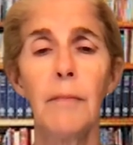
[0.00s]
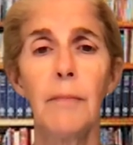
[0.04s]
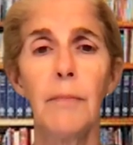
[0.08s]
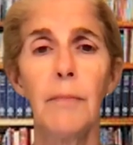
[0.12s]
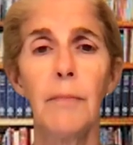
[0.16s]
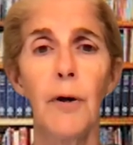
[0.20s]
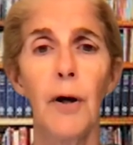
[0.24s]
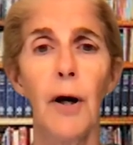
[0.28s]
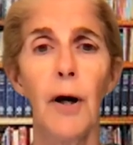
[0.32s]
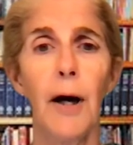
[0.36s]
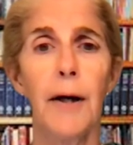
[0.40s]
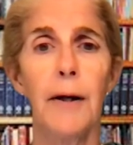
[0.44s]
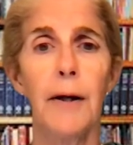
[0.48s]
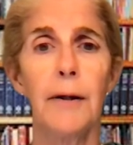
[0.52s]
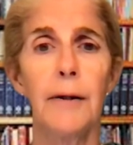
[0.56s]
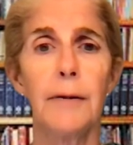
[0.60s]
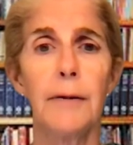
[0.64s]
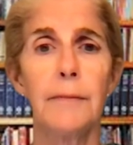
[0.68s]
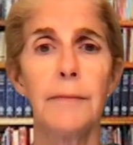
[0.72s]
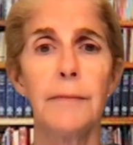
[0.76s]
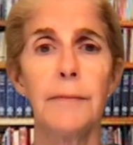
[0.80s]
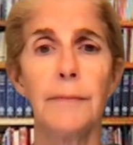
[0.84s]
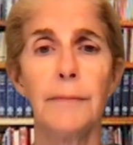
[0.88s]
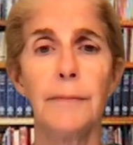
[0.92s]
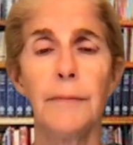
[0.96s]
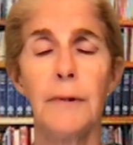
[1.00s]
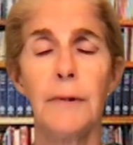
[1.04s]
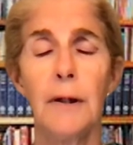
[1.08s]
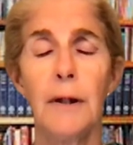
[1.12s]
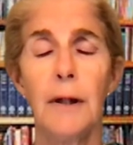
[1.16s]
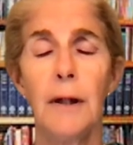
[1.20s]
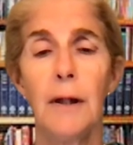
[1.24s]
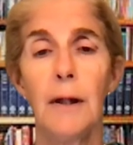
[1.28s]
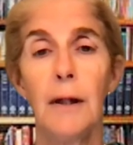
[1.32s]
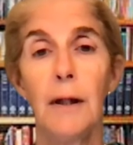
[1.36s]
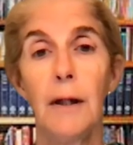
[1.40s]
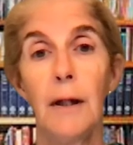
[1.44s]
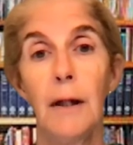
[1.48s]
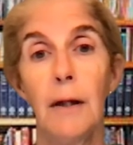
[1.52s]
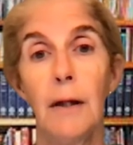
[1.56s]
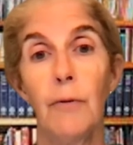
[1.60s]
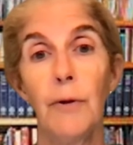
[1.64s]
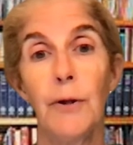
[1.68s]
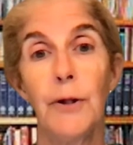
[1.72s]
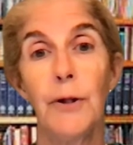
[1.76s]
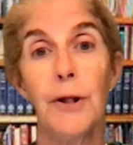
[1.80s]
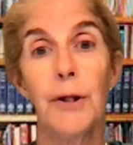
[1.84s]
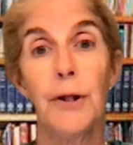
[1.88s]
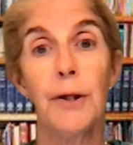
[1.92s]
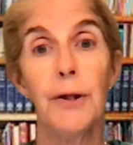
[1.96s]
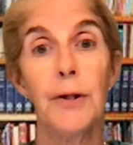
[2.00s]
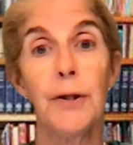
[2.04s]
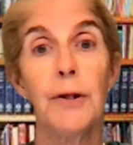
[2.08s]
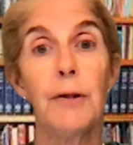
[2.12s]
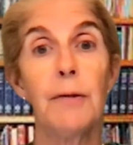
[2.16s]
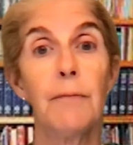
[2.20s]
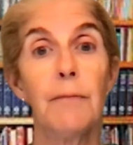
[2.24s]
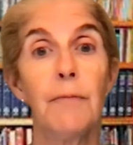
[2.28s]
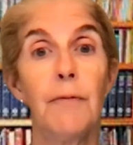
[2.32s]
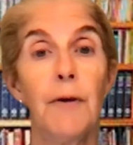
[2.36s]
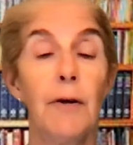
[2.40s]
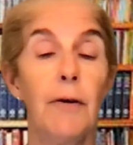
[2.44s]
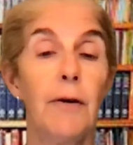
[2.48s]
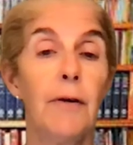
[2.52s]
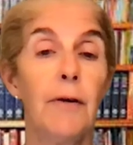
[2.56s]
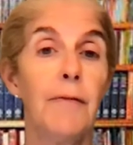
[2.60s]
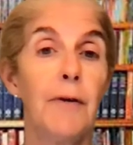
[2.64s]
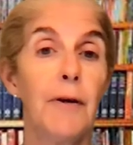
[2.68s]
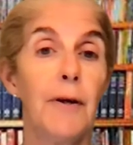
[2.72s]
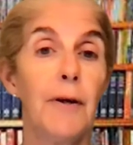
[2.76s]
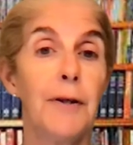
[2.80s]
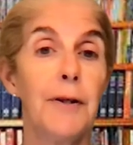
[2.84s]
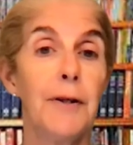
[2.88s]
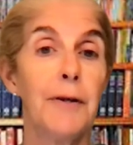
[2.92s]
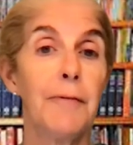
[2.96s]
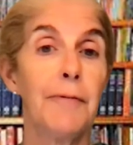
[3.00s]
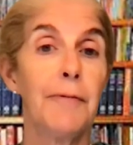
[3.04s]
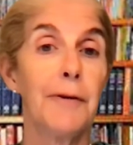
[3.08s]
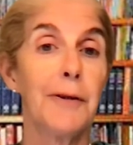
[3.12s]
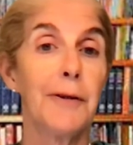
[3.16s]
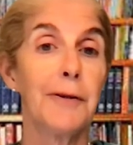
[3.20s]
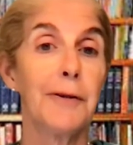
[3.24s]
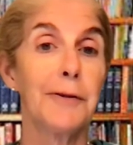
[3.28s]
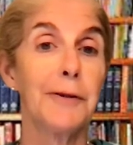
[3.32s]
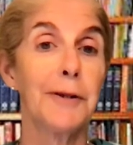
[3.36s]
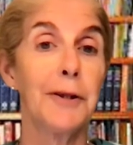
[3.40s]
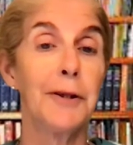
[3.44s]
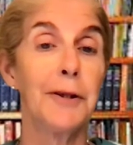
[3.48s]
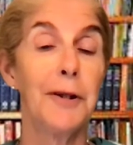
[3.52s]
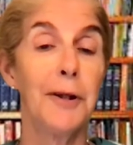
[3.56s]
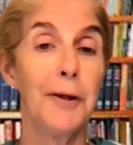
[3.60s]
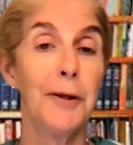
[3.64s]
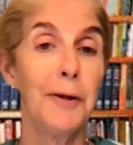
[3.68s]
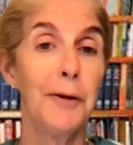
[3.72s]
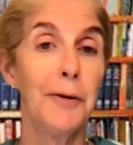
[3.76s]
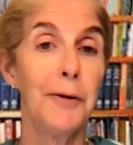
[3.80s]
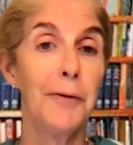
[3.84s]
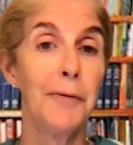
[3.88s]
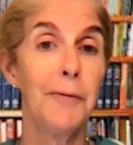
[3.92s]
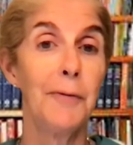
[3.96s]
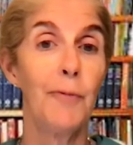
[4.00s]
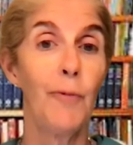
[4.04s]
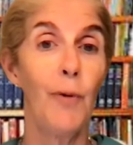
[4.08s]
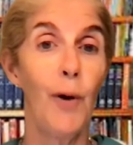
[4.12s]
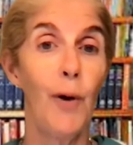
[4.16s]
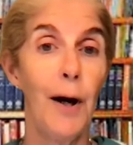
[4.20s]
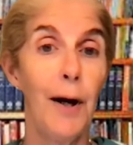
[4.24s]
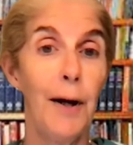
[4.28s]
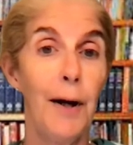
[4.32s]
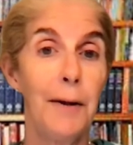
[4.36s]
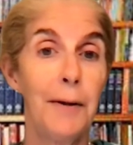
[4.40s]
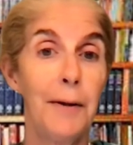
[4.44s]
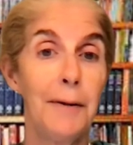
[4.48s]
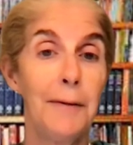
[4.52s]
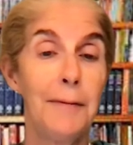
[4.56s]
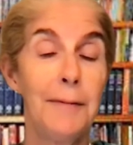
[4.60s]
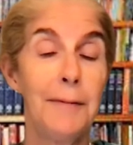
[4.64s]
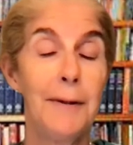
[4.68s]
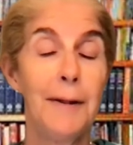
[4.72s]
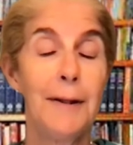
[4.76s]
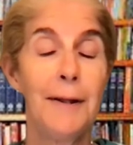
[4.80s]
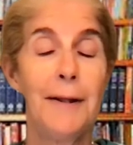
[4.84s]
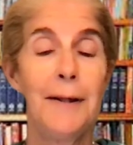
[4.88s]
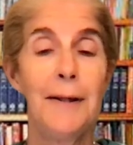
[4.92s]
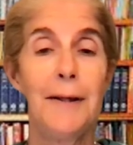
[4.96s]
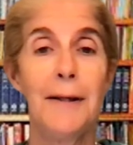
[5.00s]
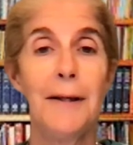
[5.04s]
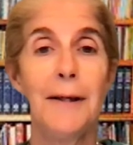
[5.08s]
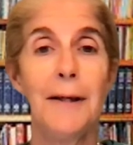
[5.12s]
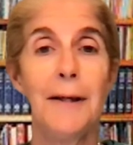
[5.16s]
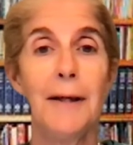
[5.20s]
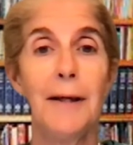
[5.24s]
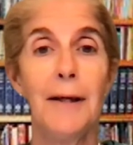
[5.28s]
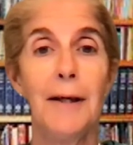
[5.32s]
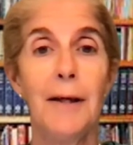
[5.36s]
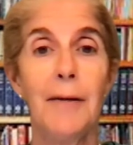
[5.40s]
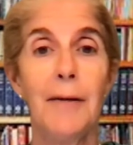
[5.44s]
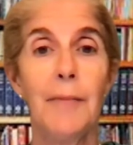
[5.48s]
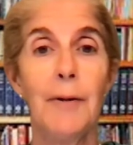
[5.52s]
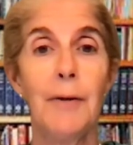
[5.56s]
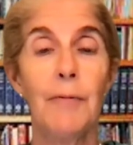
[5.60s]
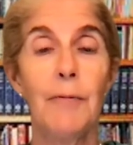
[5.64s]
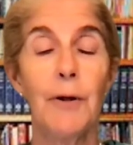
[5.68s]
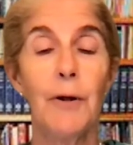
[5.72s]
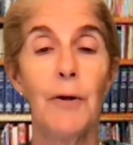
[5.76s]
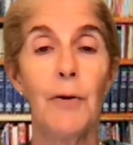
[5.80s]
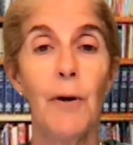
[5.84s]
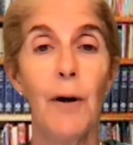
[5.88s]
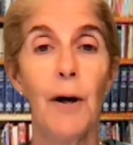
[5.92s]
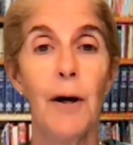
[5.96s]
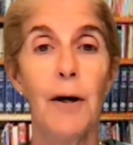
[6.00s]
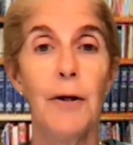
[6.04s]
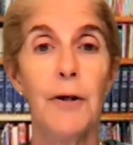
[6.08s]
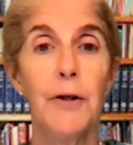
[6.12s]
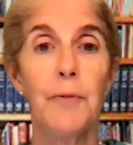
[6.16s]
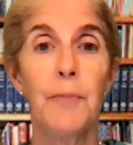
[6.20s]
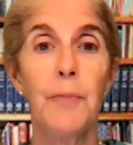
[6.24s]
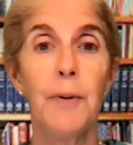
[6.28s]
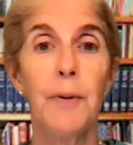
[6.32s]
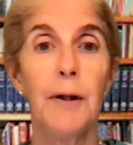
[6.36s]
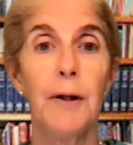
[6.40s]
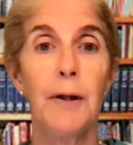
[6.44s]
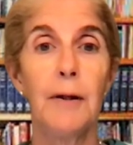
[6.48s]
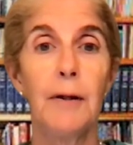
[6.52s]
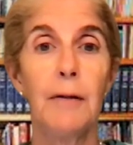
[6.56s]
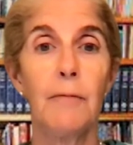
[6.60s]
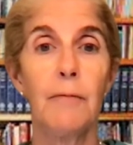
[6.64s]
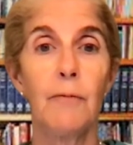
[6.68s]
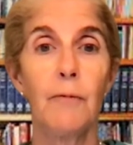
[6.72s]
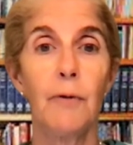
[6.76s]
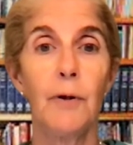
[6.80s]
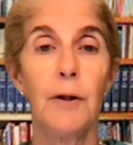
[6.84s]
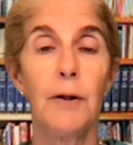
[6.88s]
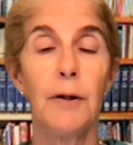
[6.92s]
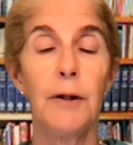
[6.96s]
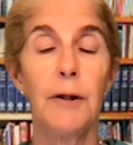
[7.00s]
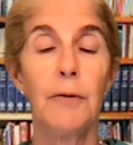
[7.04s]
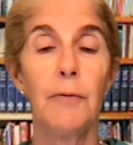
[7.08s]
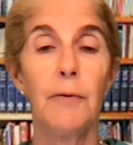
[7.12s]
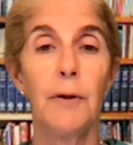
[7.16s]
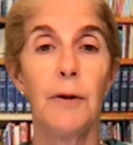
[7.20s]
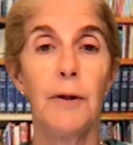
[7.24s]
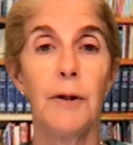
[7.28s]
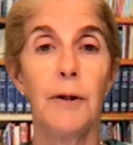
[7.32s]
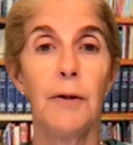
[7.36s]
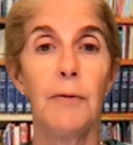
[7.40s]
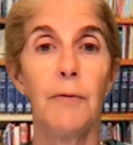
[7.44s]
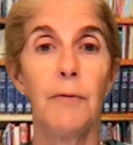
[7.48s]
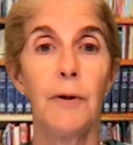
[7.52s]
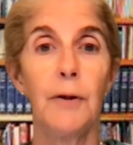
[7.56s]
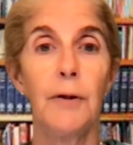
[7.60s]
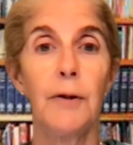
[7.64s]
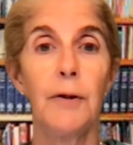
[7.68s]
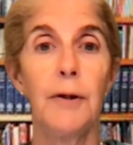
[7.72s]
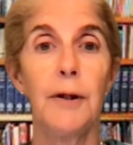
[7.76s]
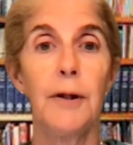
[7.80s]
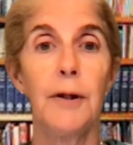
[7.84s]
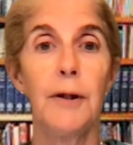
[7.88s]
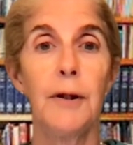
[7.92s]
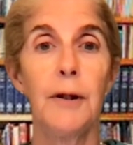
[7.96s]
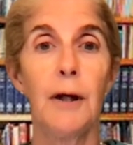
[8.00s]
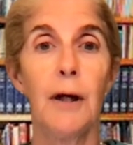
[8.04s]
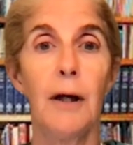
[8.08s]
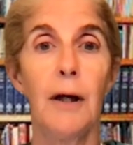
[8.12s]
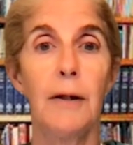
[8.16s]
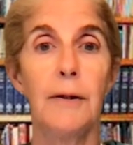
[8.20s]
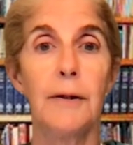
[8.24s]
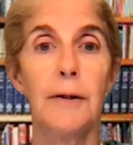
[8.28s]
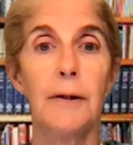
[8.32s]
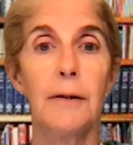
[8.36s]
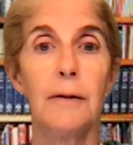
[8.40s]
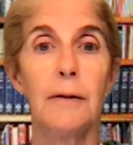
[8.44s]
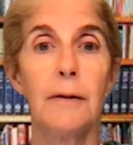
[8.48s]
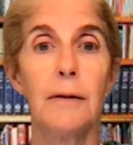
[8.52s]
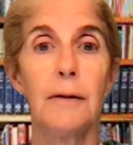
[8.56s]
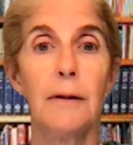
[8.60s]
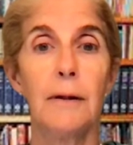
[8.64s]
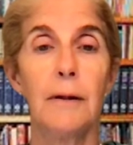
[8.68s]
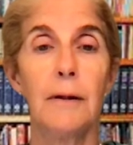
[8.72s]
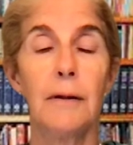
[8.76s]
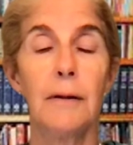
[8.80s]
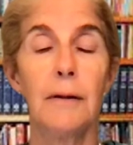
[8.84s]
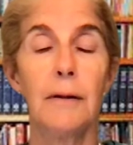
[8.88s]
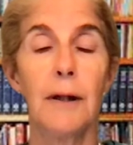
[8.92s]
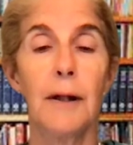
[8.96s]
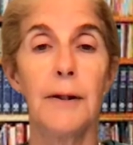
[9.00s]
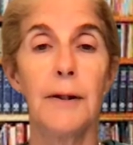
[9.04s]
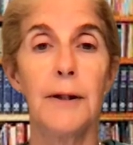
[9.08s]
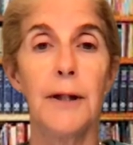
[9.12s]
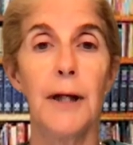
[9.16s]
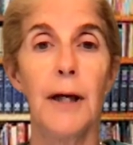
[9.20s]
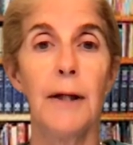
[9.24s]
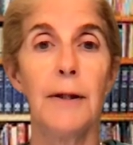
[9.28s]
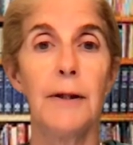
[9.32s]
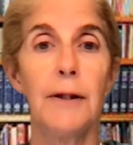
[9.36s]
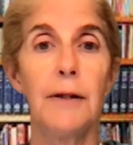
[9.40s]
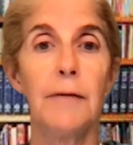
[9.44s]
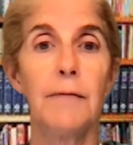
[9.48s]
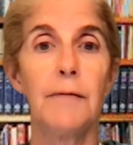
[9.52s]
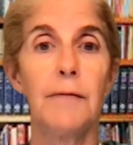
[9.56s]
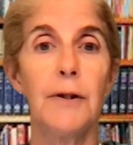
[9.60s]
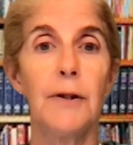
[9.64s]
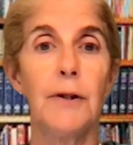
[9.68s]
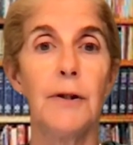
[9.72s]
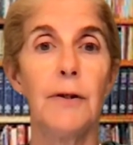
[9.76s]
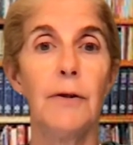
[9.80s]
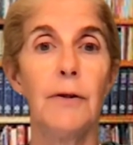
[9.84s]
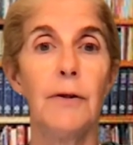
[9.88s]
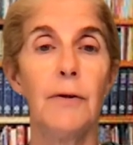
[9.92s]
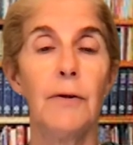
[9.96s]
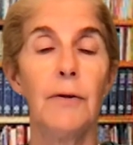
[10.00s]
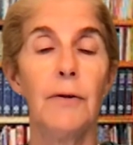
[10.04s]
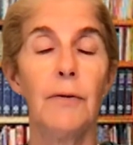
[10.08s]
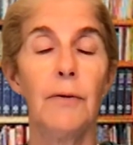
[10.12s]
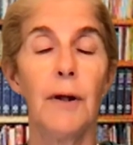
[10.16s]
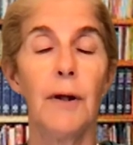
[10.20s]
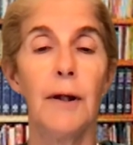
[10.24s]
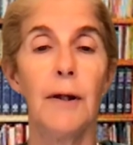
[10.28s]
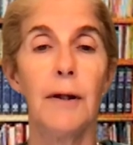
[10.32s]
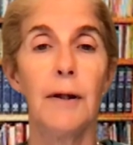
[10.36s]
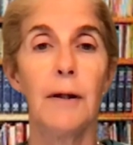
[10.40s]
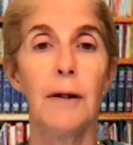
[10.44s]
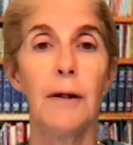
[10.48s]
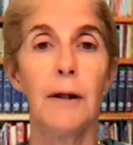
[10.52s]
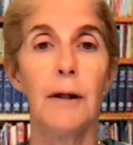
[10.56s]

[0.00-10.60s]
bridle, which is very, very difficult to do well. It requires being really, really, really attentive to and